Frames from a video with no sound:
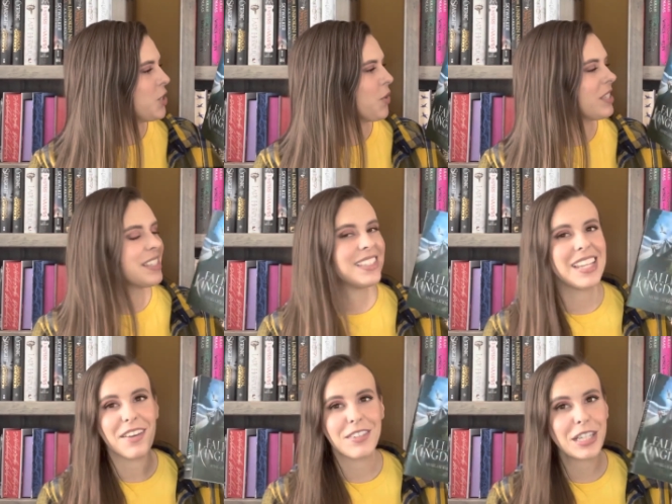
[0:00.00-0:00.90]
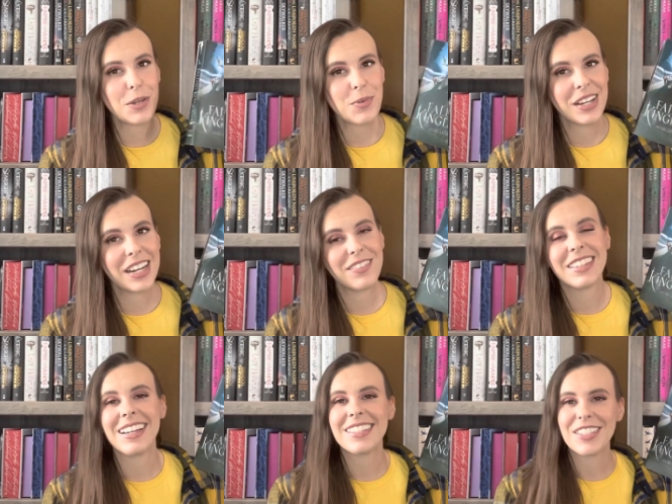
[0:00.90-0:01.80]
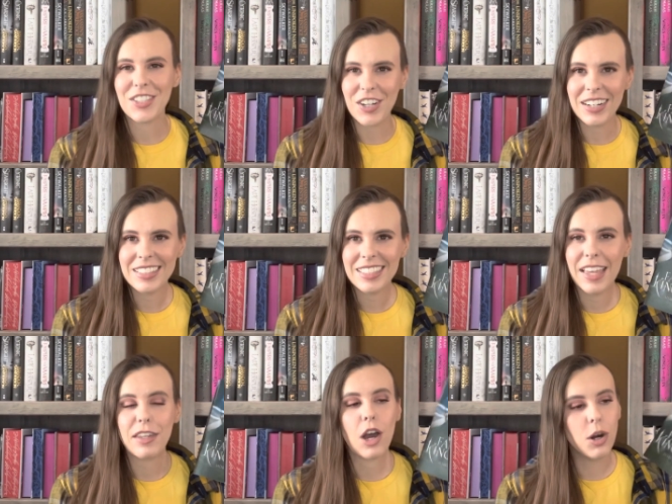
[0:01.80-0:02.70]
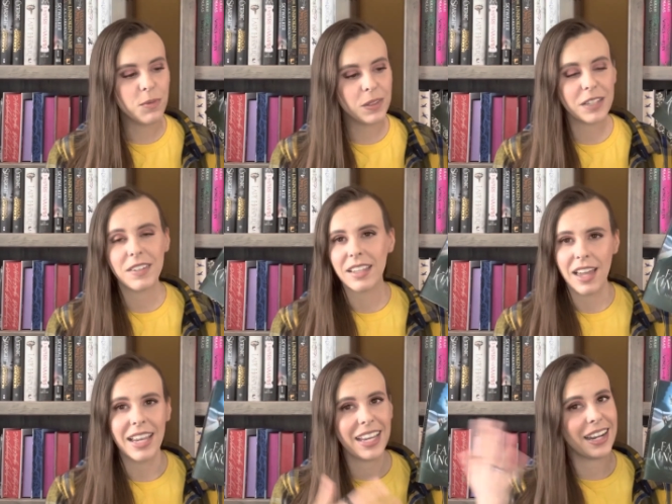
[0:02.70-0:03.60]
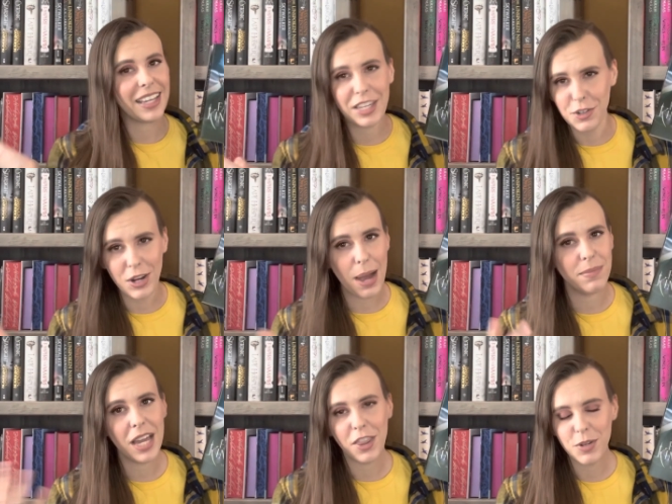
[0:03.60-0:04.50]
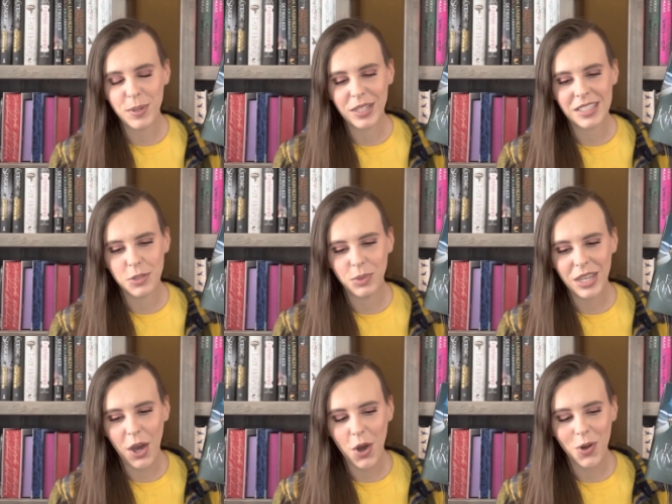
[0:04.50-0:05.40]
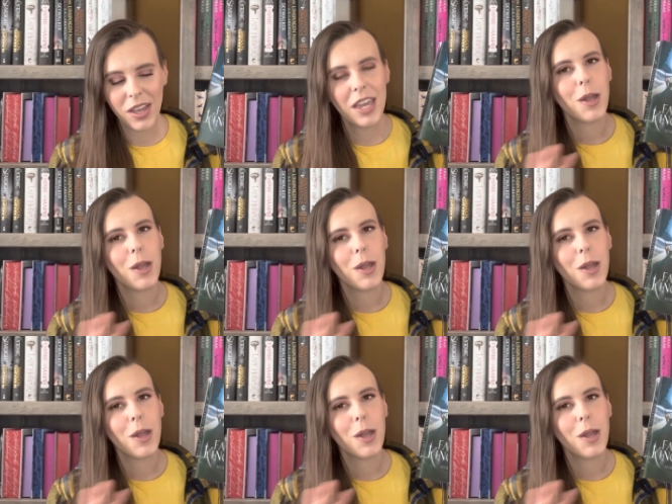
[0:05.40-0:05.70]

so this is definitely one I would like to start. And then hopefully if I like it, I can grab the other books as we go.